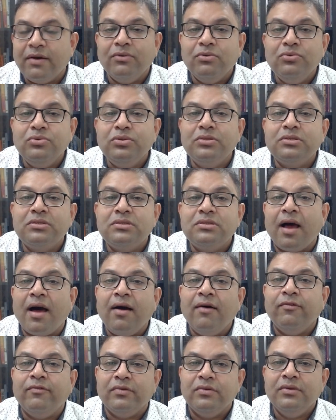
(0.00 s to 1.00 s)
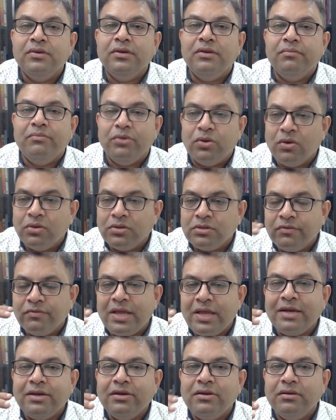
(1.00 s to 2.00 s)
who starve because of
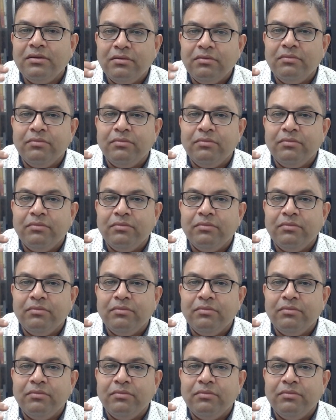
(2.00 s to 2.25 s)
that,